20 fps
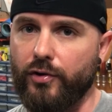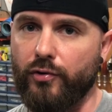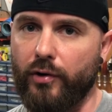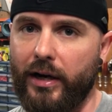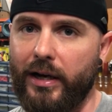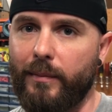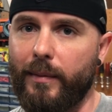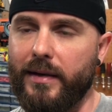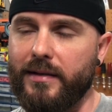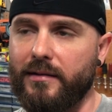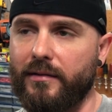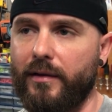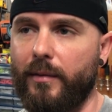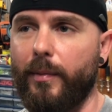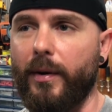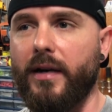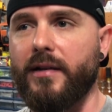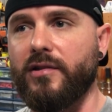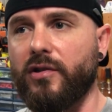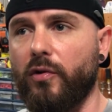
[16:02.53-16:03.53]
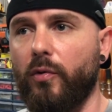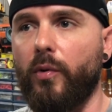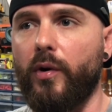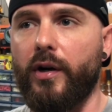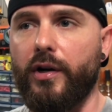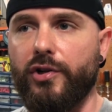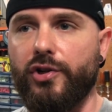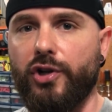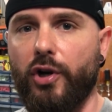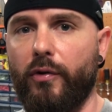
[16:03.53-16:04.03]
the drain basically, but I still
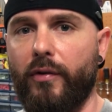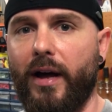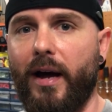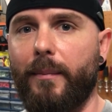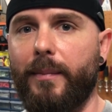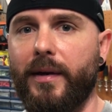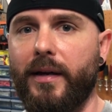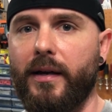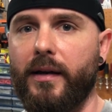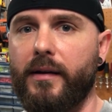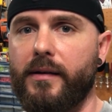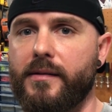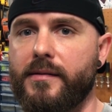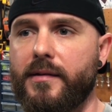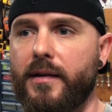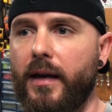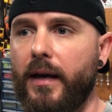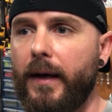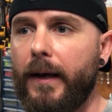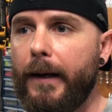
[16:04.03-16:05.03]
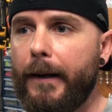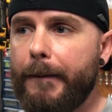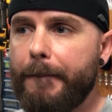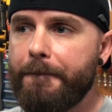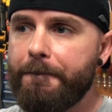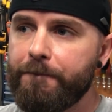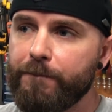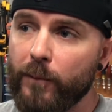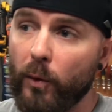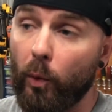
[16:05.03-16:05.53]
wanted to show that because
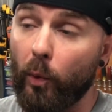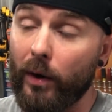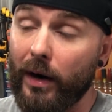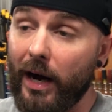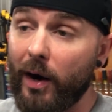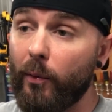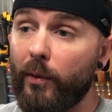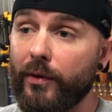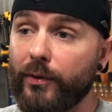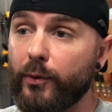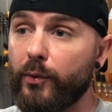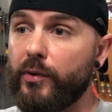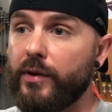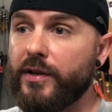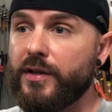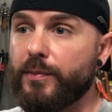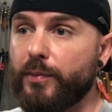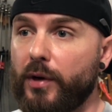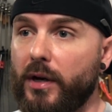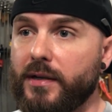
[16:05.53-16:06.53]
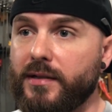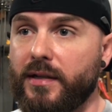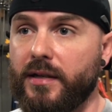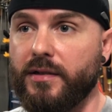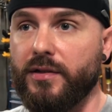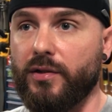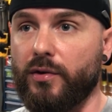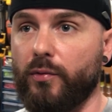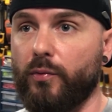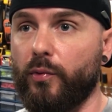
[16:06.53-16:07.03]
when I went through this
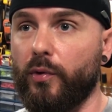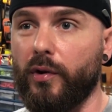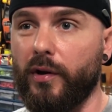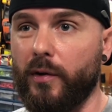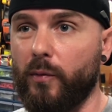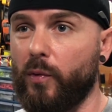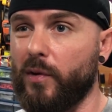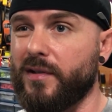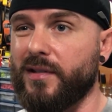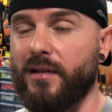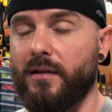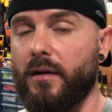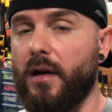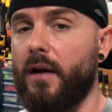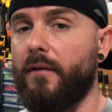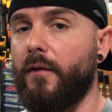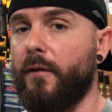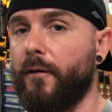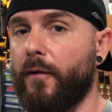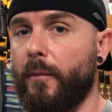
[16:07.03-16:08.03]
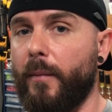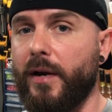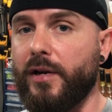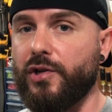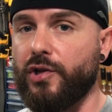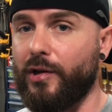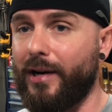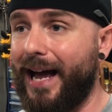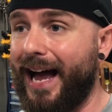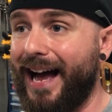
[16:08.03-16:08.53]
process, there really wasn't a lot of
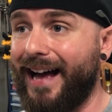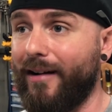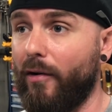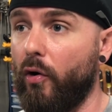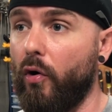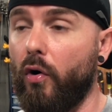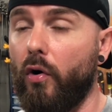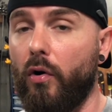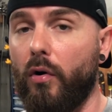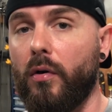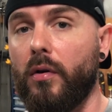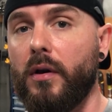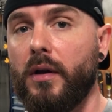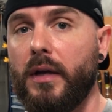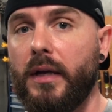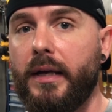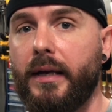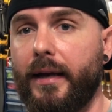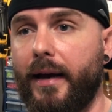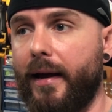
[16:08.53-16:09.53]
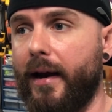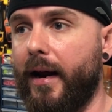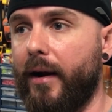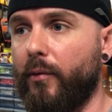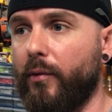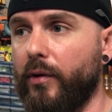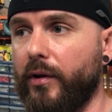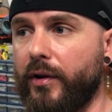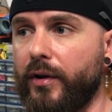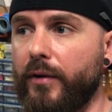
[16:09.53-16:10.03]
information at all. And I
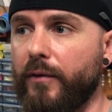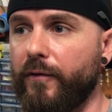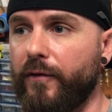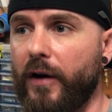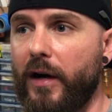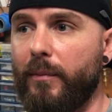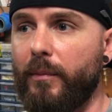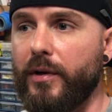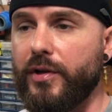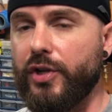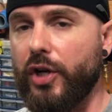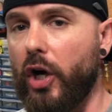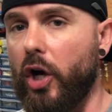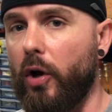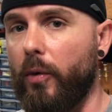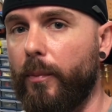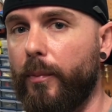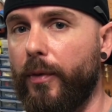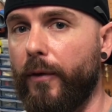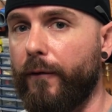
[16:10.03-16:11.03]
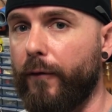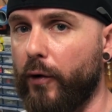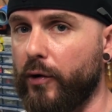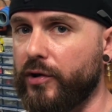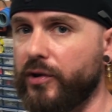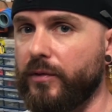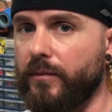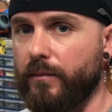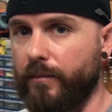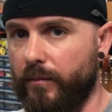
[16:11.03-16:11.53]
really couldn't find much help the
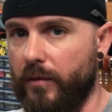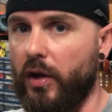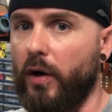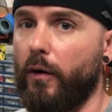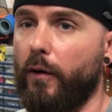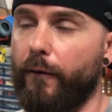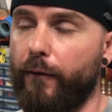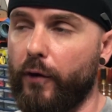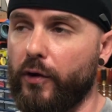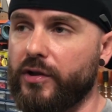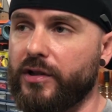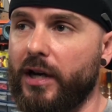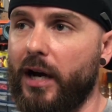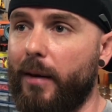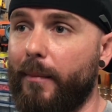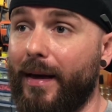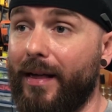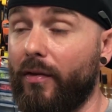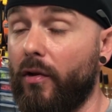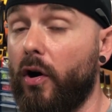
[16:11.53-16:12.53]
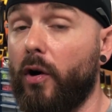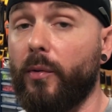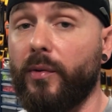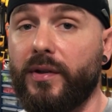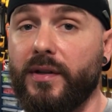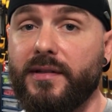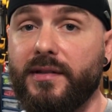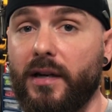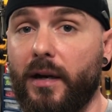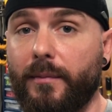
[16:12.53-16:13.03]
first, you know, the first time, and along
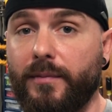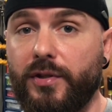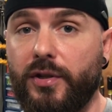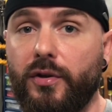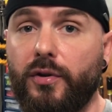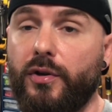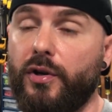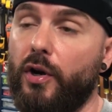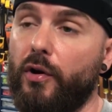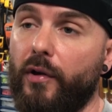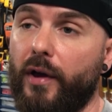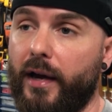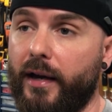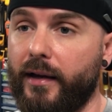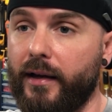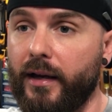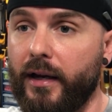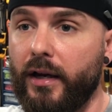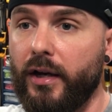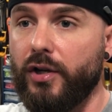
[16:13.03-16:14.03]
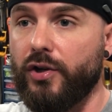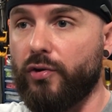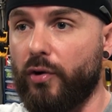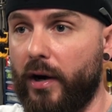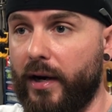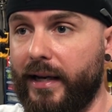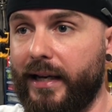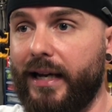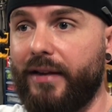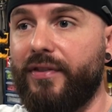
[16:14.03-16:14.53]
with this time too, you know, like
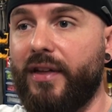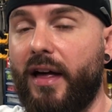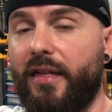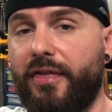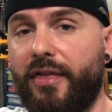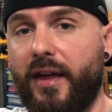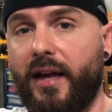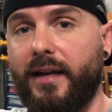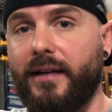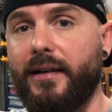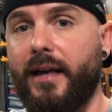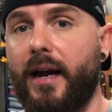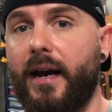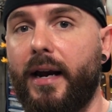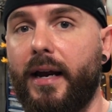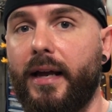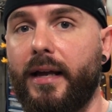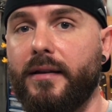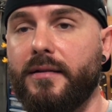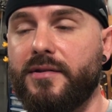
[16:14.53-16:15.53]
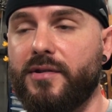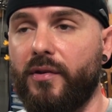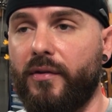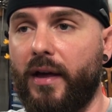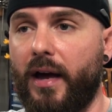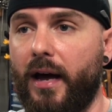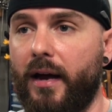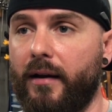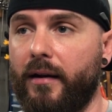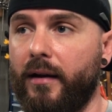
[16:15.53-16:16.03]
trying to get that thing dented in so
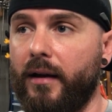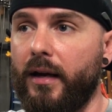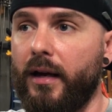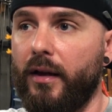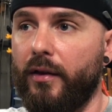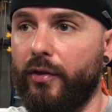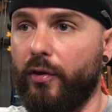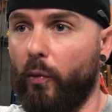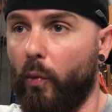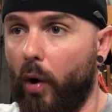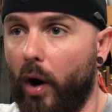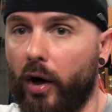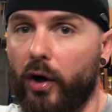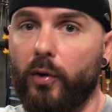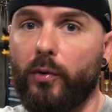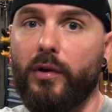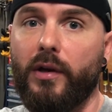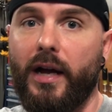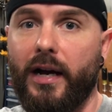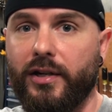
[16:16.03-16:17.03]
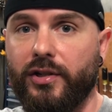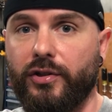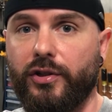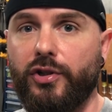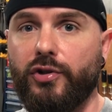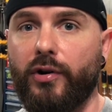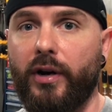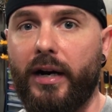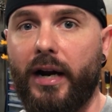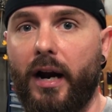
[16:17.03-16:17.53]
that the water will
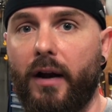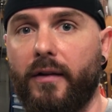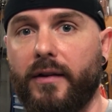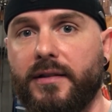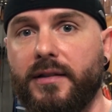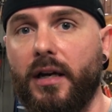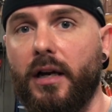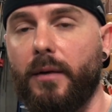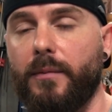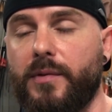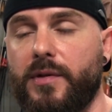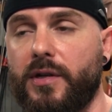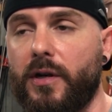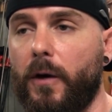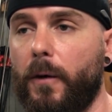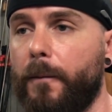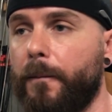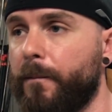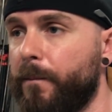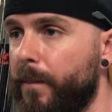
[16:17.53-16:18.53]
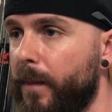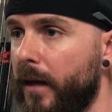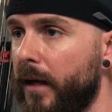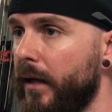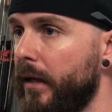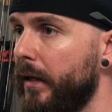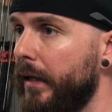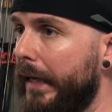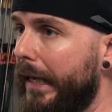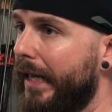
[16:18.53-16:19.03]
actually drain out of the tub. So
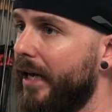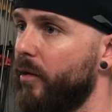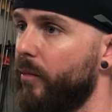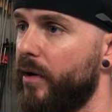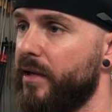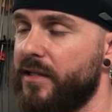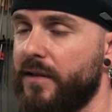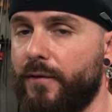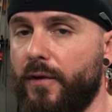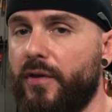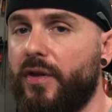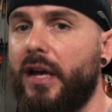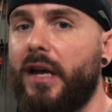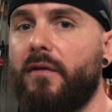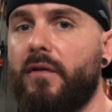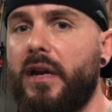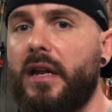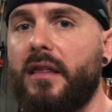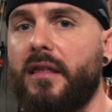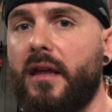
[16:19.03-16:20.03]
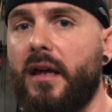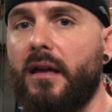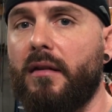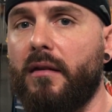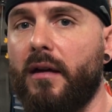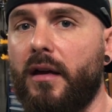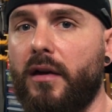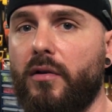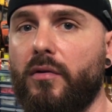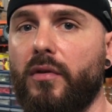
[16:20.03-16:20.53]
anyways, if you think of anything
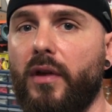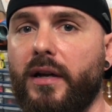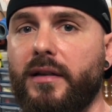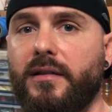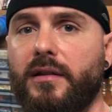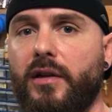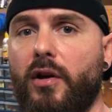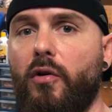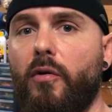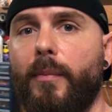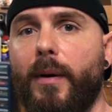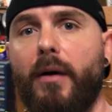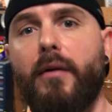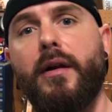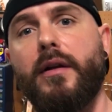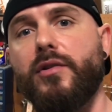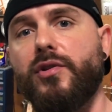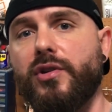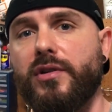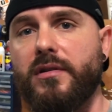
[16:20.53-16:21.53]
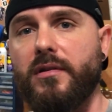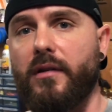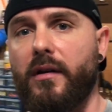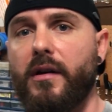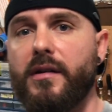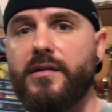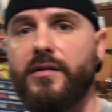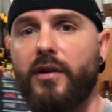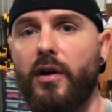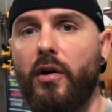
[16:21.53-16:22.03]
that you'd like to know about it, just
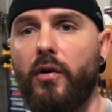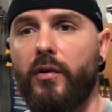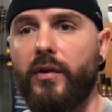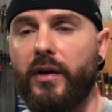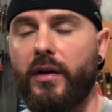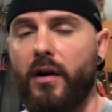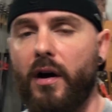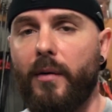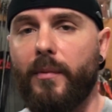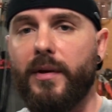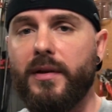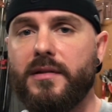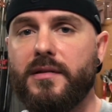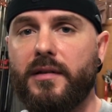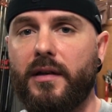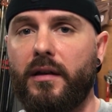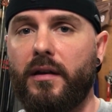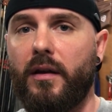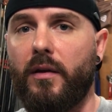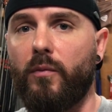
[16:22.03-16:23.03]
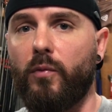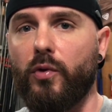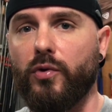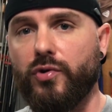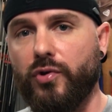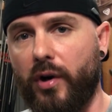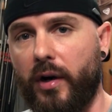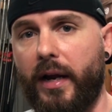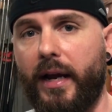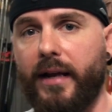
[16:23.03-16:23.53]
let us know in the comments and then we'll
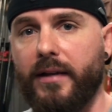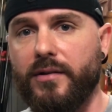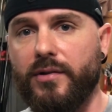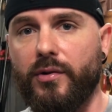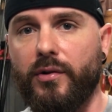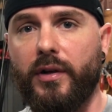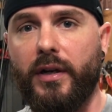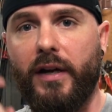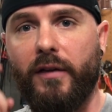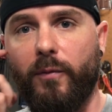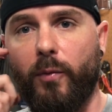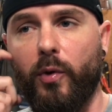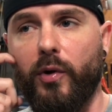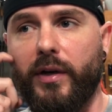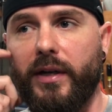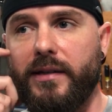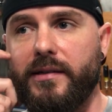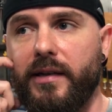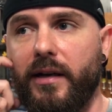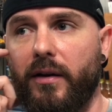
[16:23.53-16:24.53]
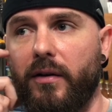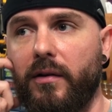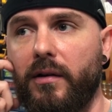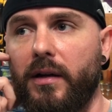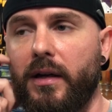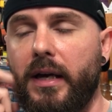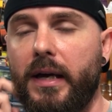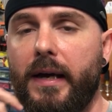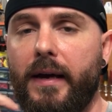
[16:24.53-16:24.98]
try to answer and give more detail.